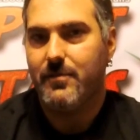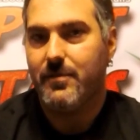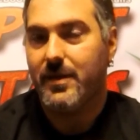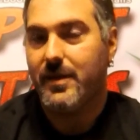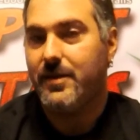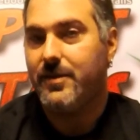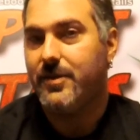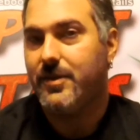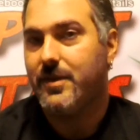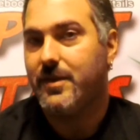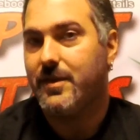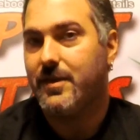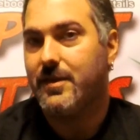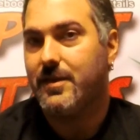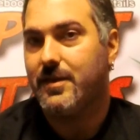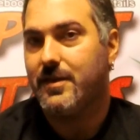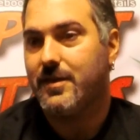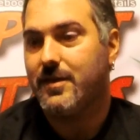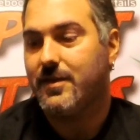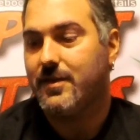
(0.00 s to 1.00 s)
But
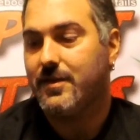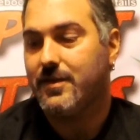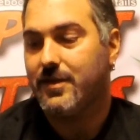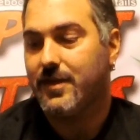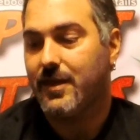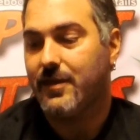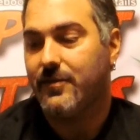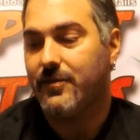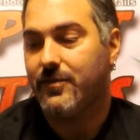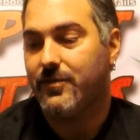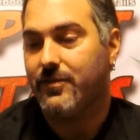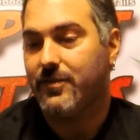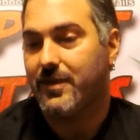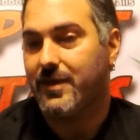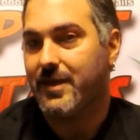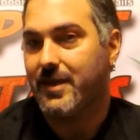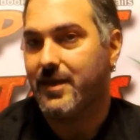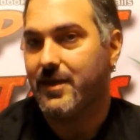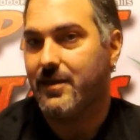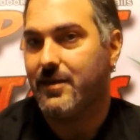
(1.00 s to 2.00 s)
anything that's
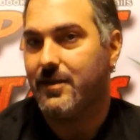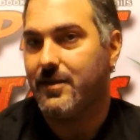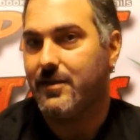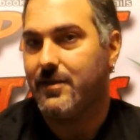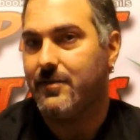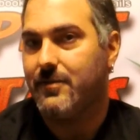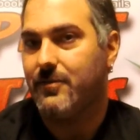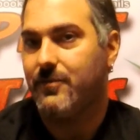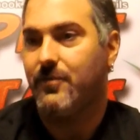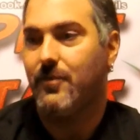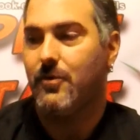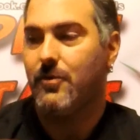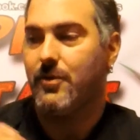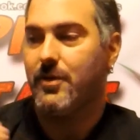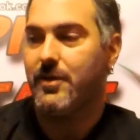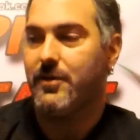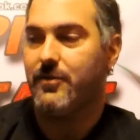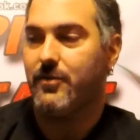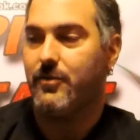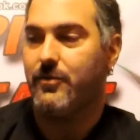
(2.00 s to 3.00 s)
tequila, as
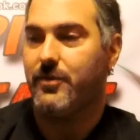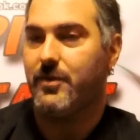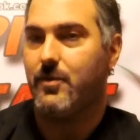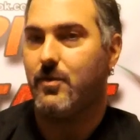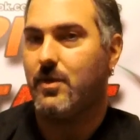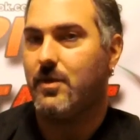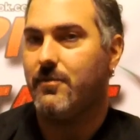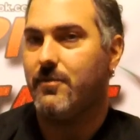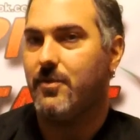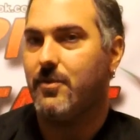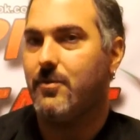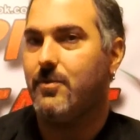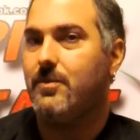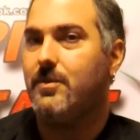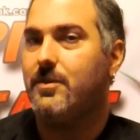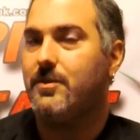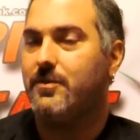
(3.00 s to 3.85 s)
far as Jose Cuervo,